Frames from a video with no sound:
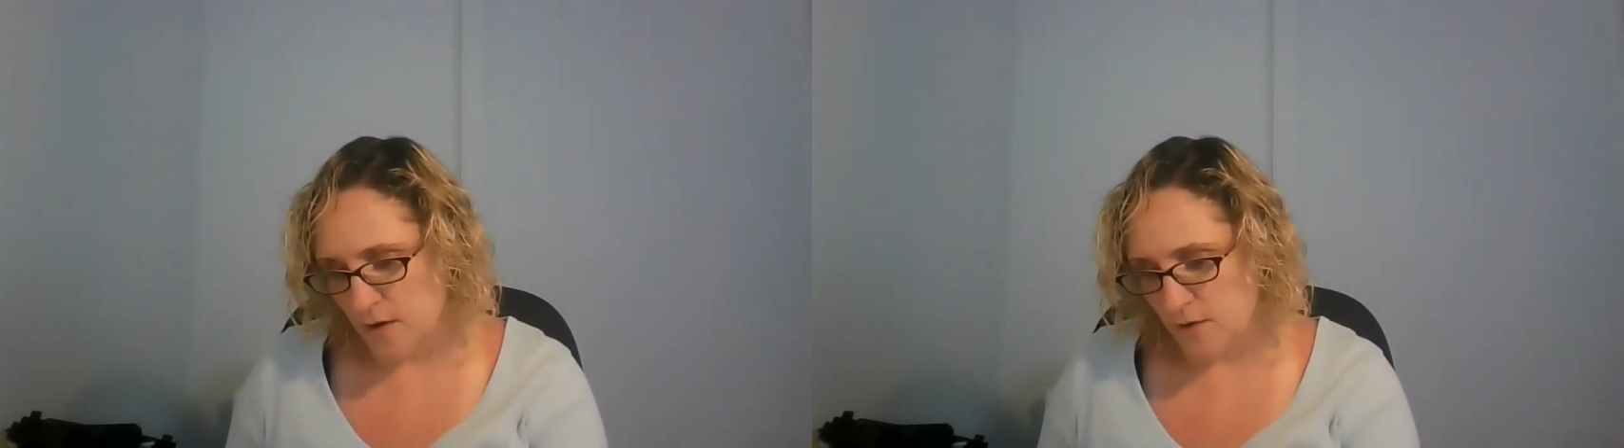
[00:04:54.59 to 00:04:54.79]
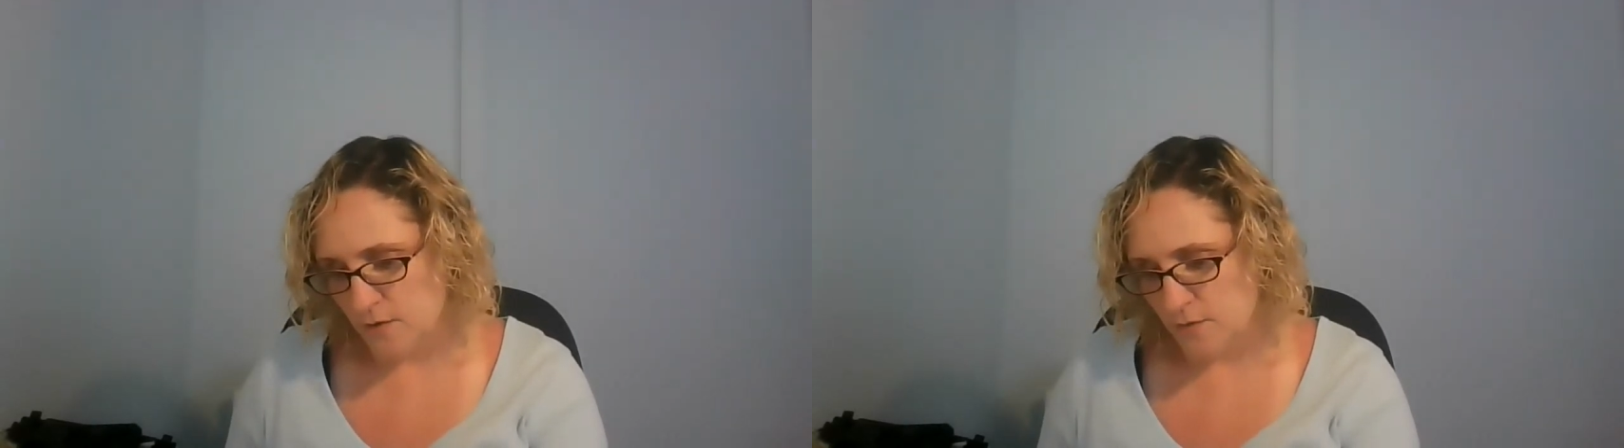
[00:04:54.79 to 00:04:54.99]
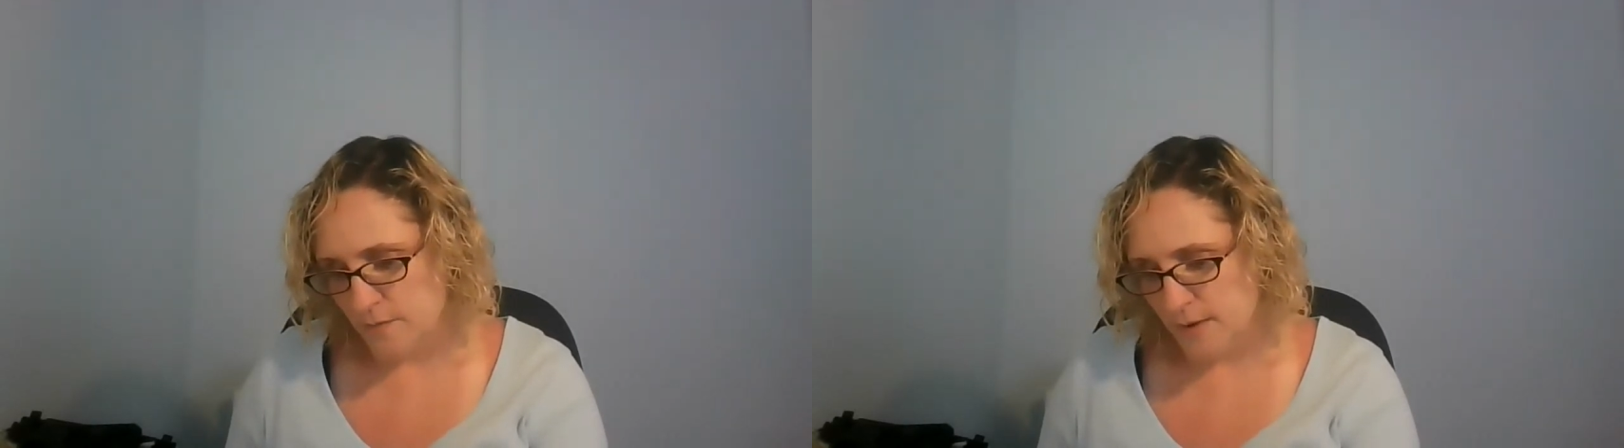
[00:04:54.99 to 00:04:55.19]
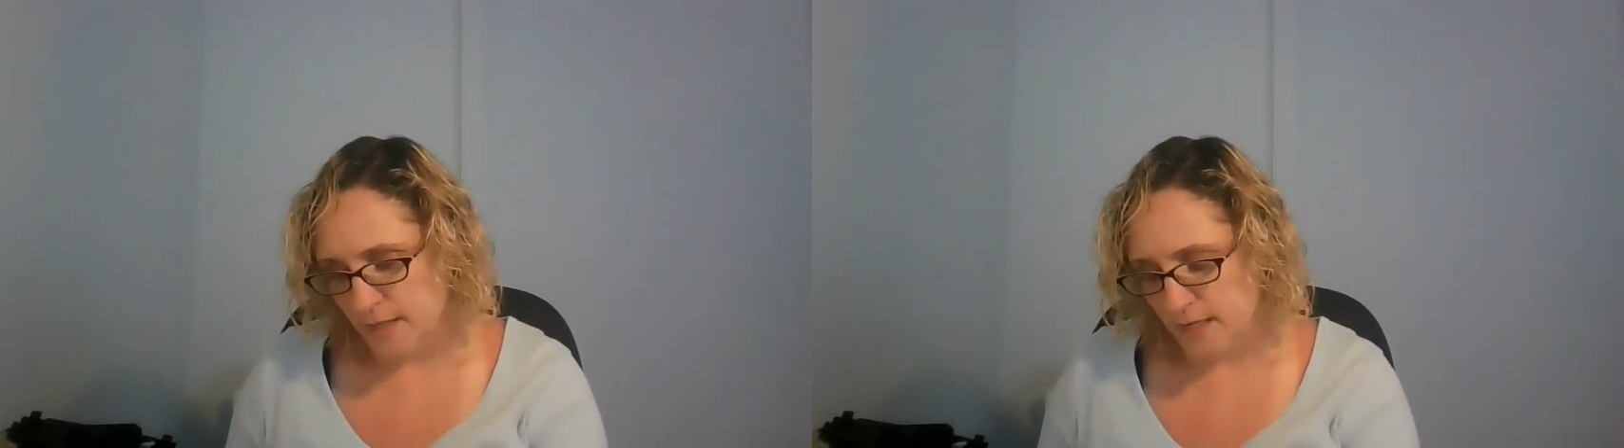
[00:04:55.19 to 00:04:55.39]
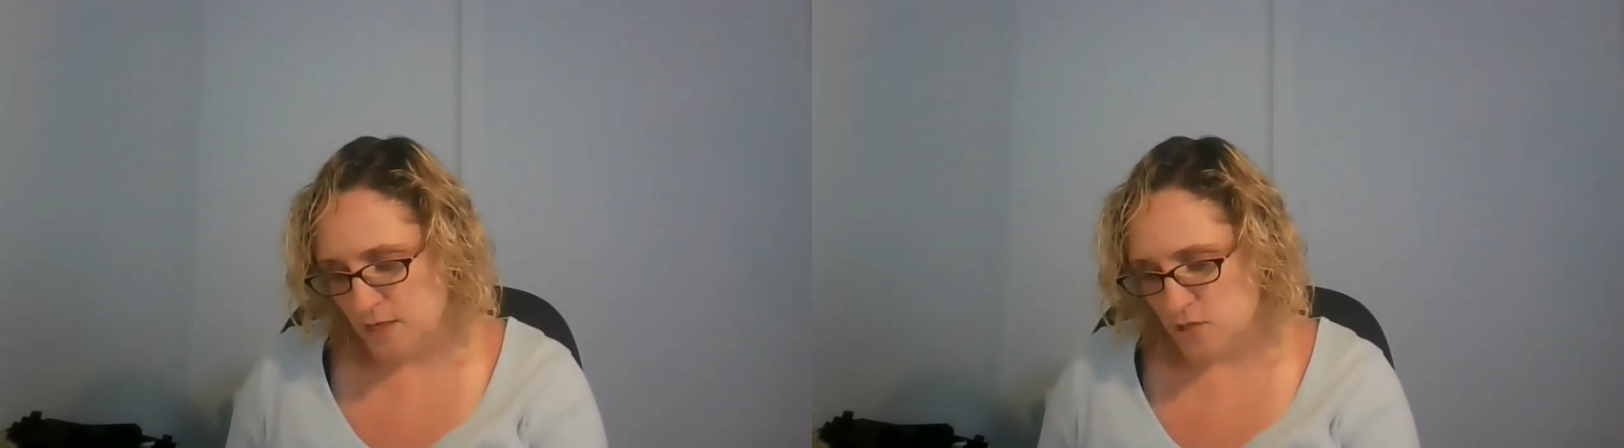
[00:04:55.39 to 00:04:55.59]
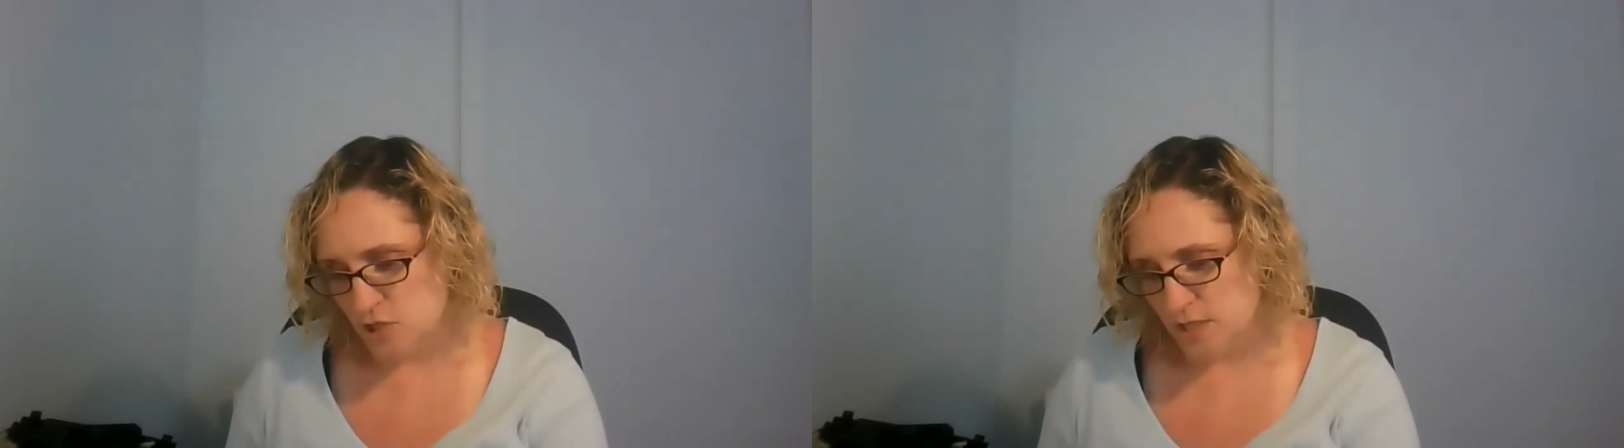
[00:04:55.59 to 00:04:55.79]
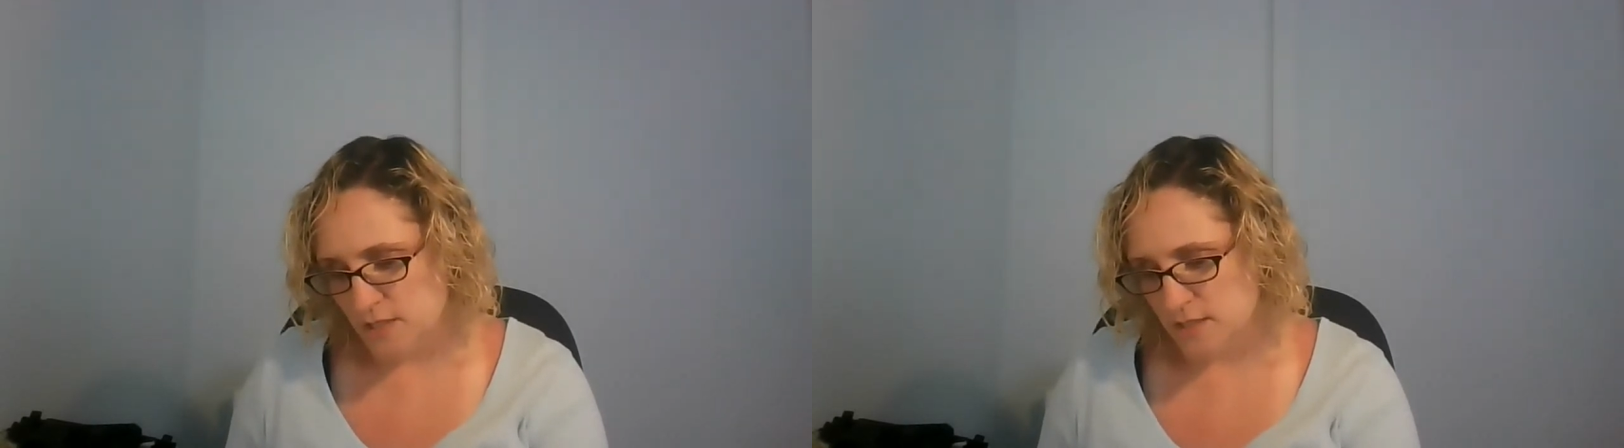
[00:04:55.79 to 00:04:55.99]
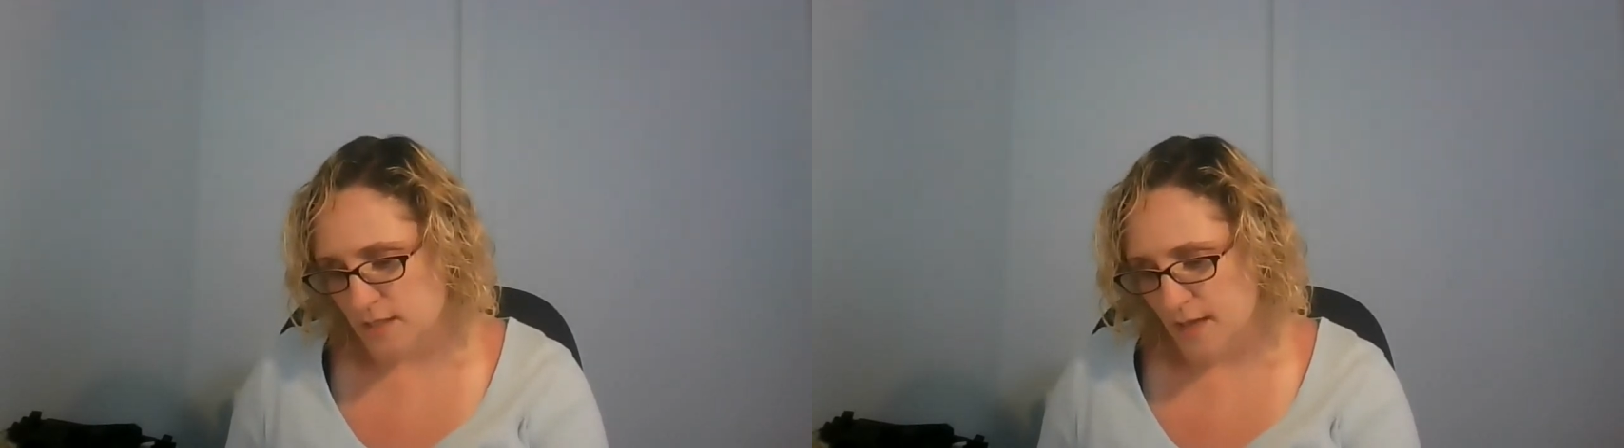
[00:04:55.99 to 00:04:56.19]
of
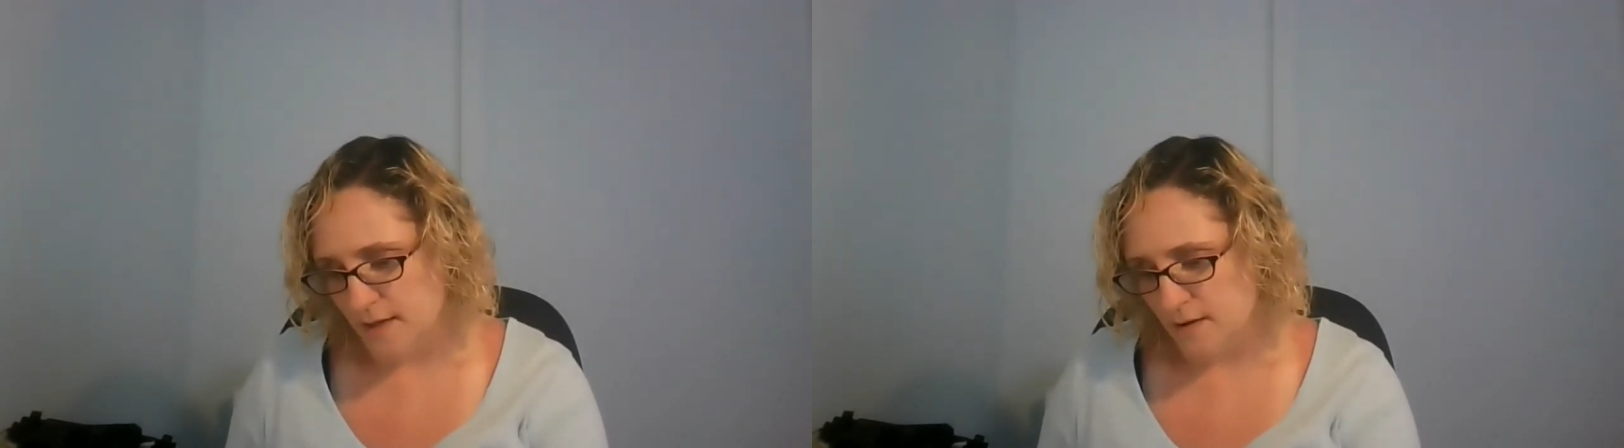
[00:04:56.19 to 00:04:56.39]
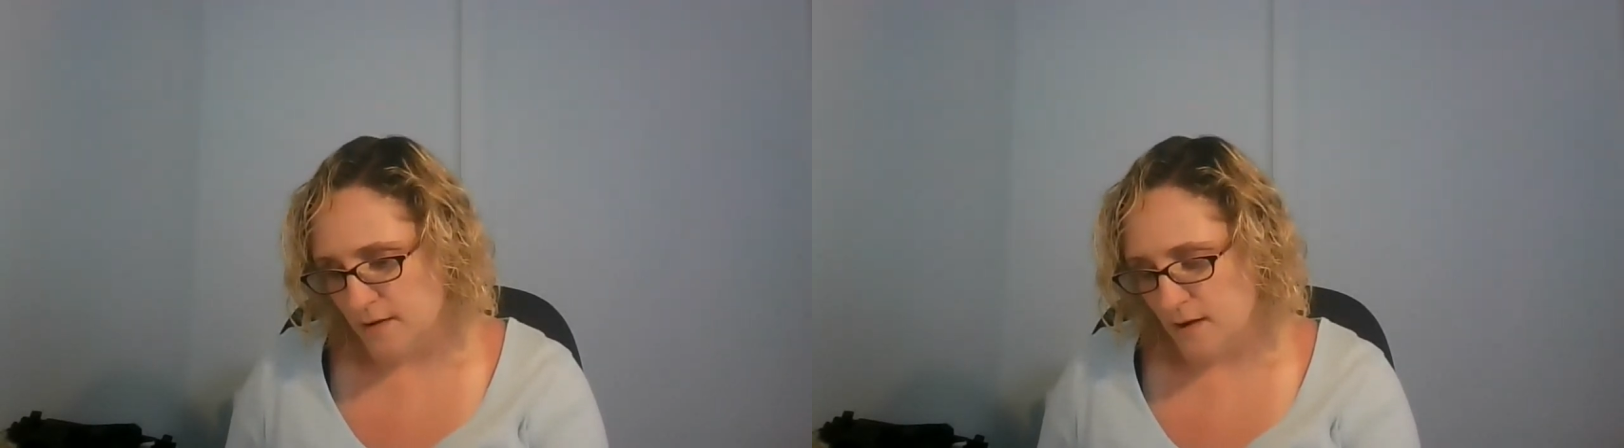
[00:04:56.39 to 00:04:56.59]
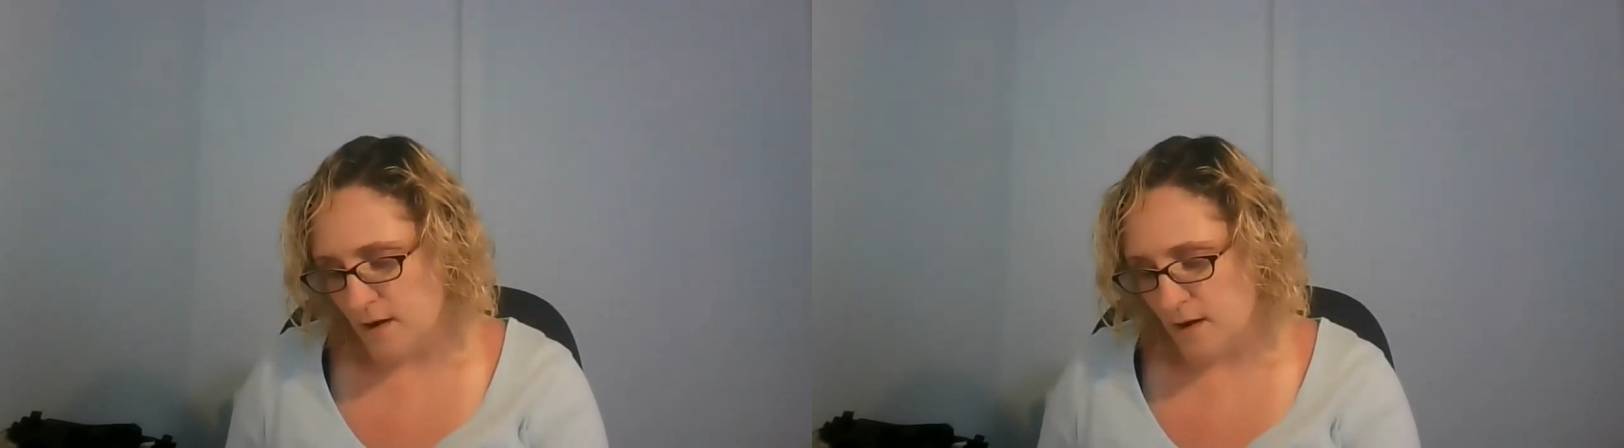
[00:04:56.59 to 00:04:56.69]
medications that